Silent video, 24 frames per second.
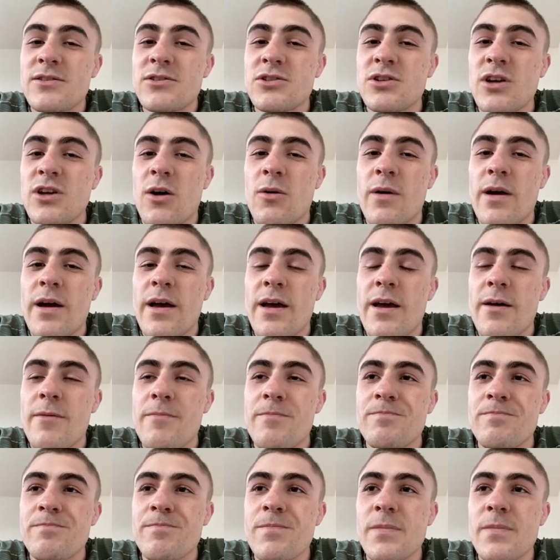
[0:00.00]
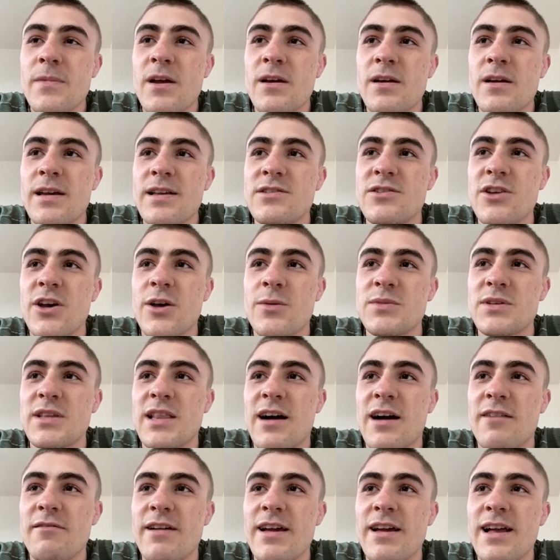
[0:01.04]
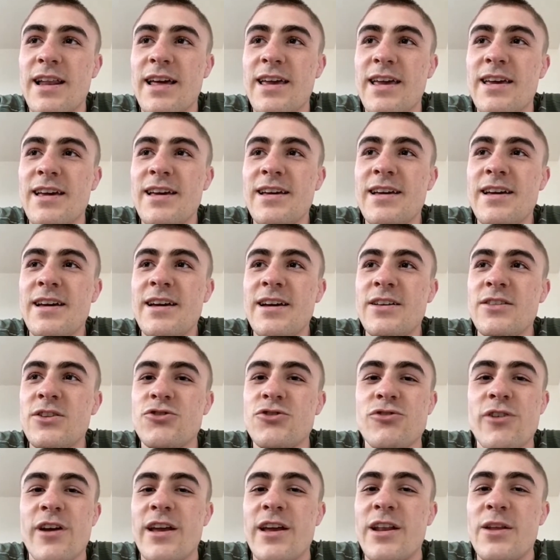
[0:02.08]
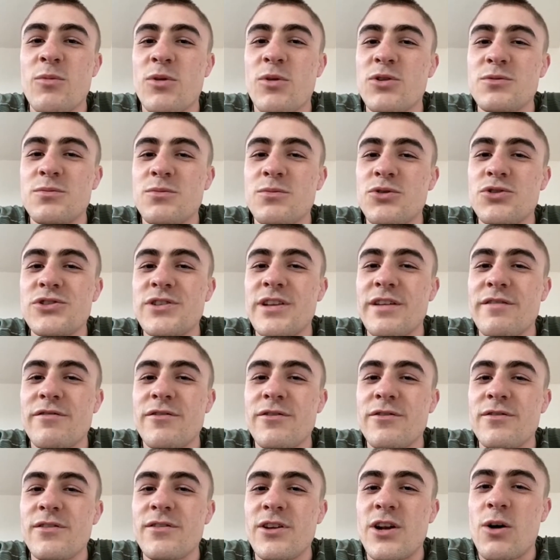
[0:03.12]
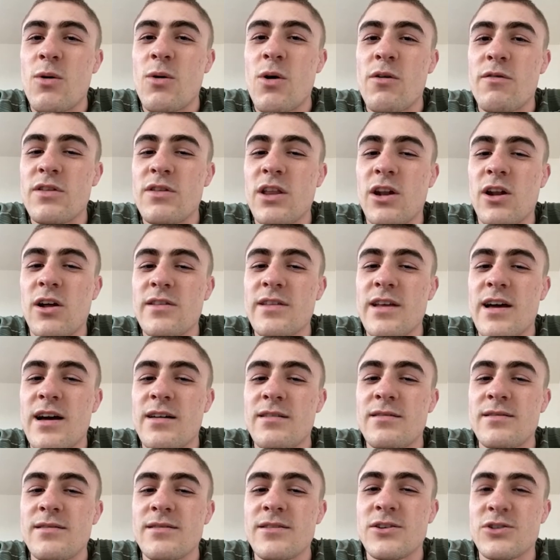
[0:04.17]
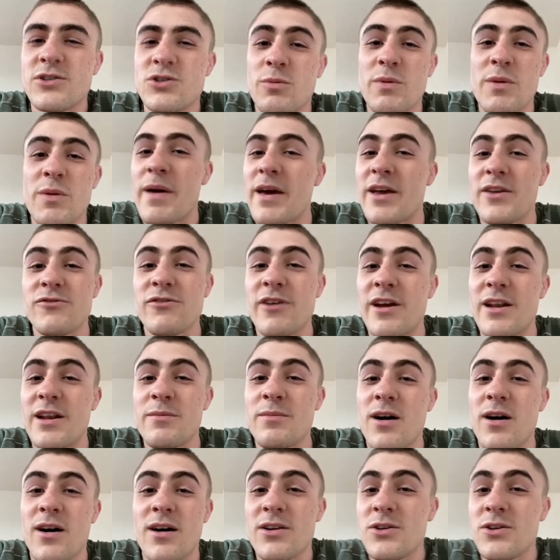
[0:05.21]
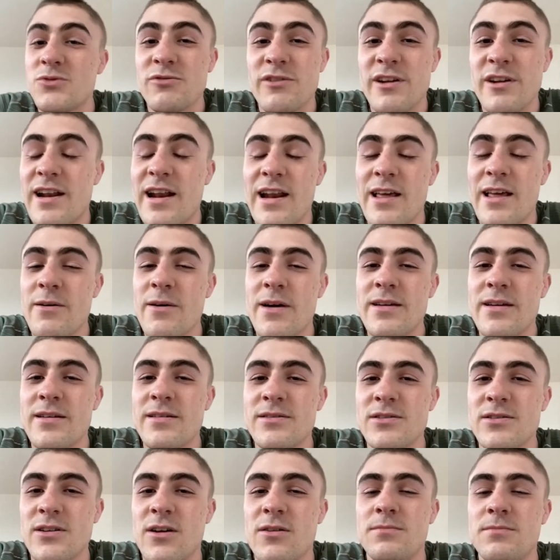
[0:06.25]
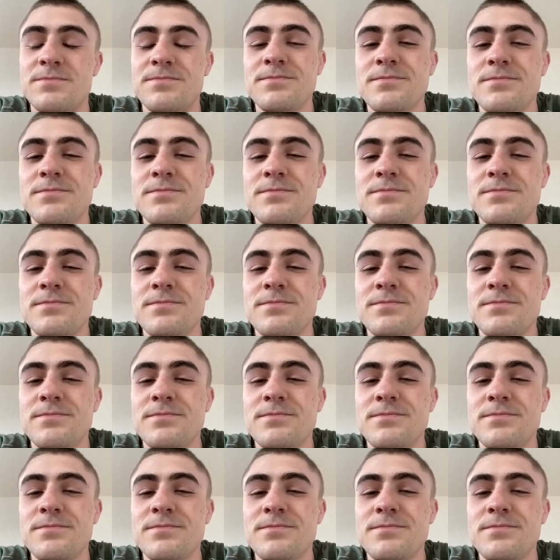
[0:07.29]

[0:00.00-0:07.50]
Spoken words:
So in terms of that, really, the training wasn't much different, over the lockdown because all my main training partners were in anyway. So